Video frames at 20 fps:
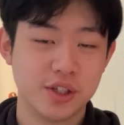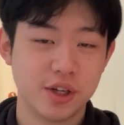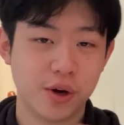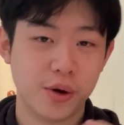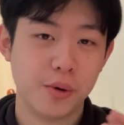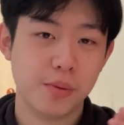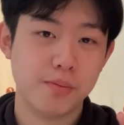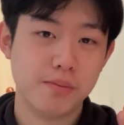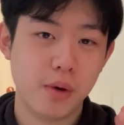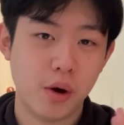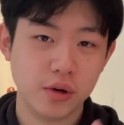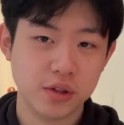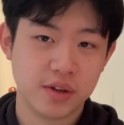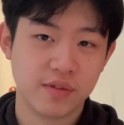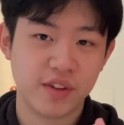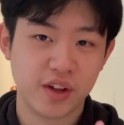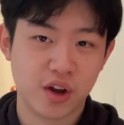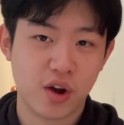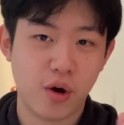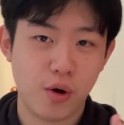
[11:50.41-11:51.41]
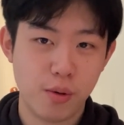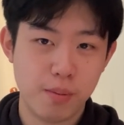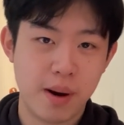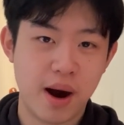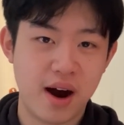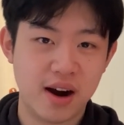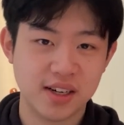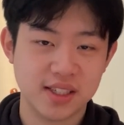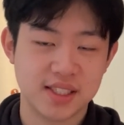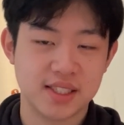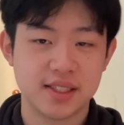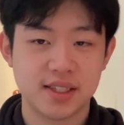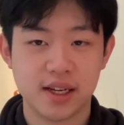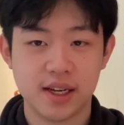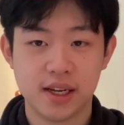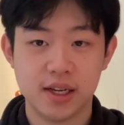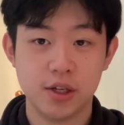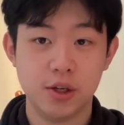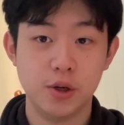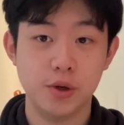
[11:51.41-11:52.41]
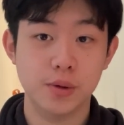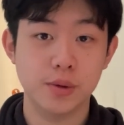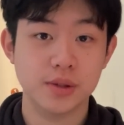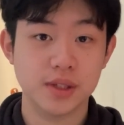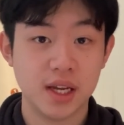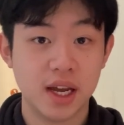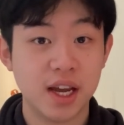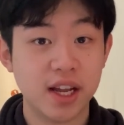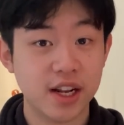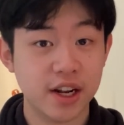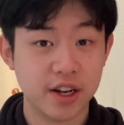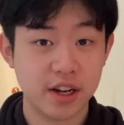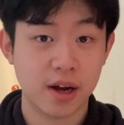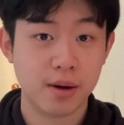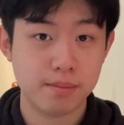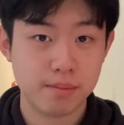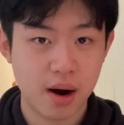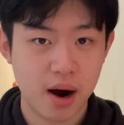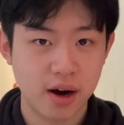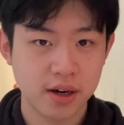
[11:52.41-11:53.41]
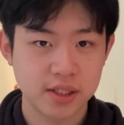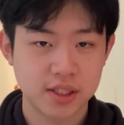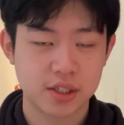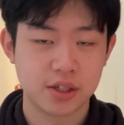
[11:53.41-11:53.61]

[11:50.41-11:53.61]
So most of the gold parts, they use hidden nub marks.